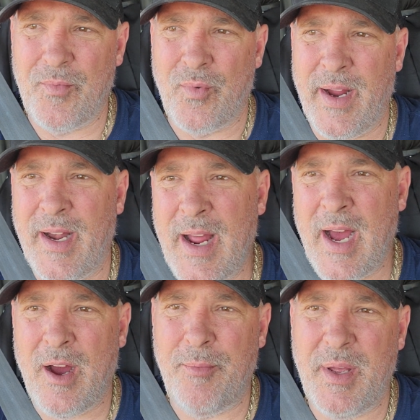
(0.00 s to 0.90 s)
right
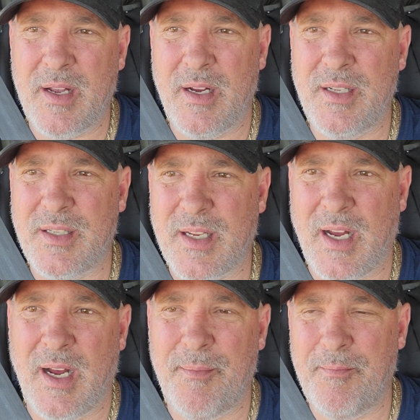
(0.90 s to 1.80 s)
now because
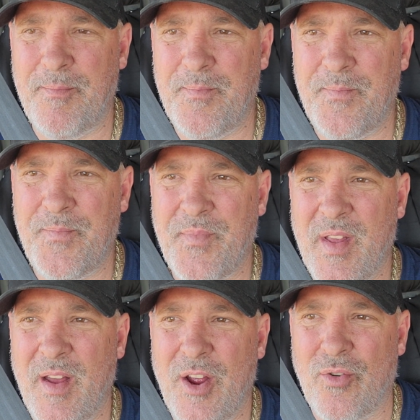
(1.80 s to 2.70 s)

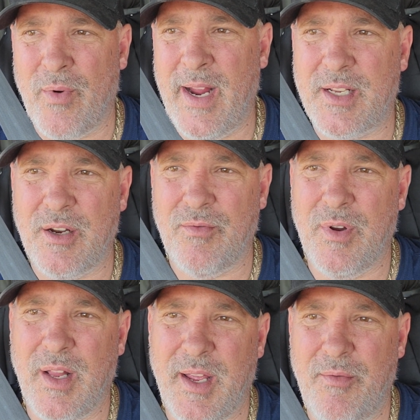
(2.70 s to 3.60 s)
rates are
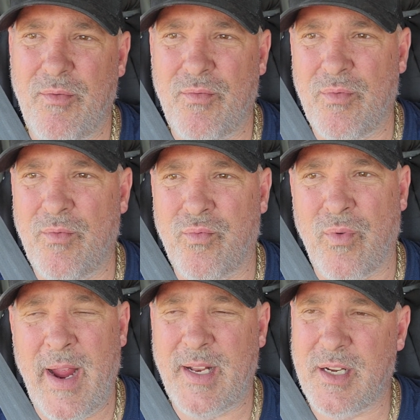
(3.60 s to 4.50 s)
really
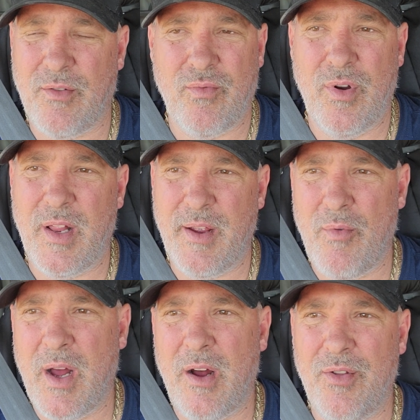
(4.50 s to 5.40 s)

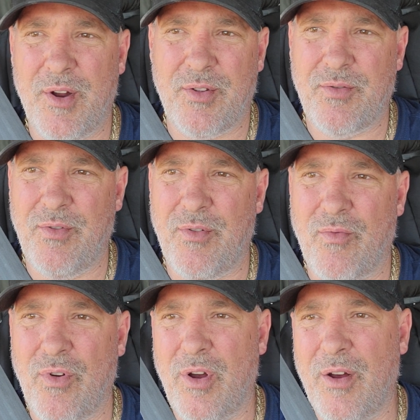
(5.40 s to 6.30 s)
well. They're through the
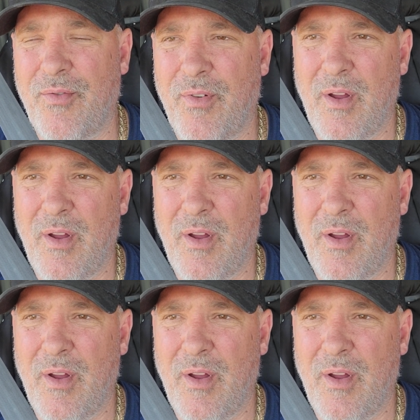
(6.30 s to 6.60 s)
roof,